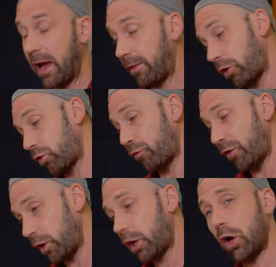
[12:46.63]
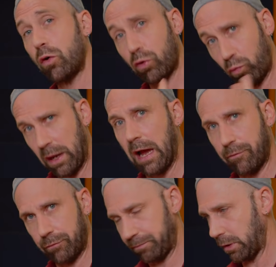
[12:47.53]
It's also very close, so we
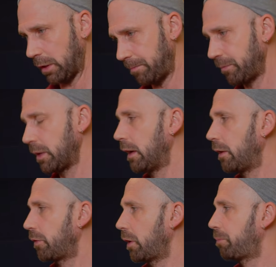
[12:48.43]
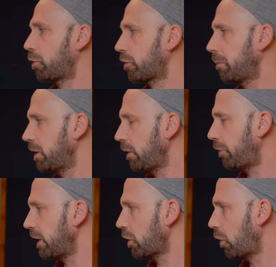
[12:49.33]
have the proximity
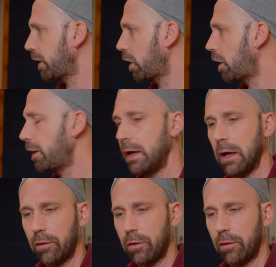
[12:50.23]
thing going on.